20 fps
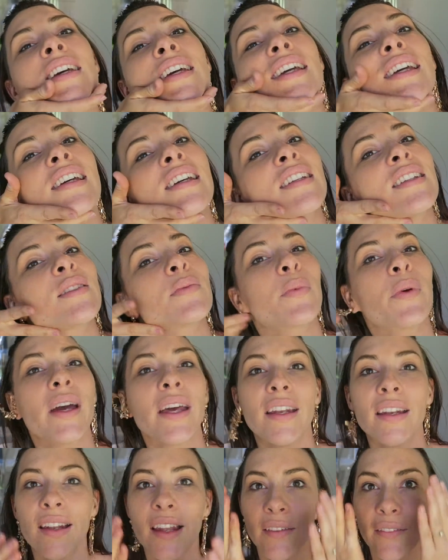is
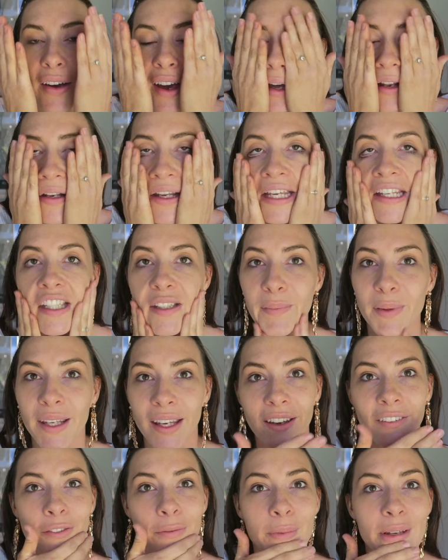when they've had
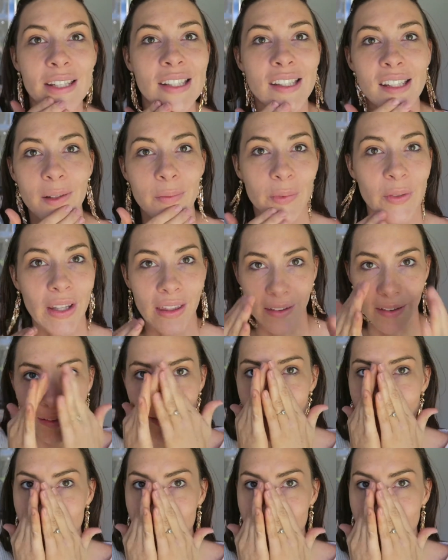SPF mixed in with it.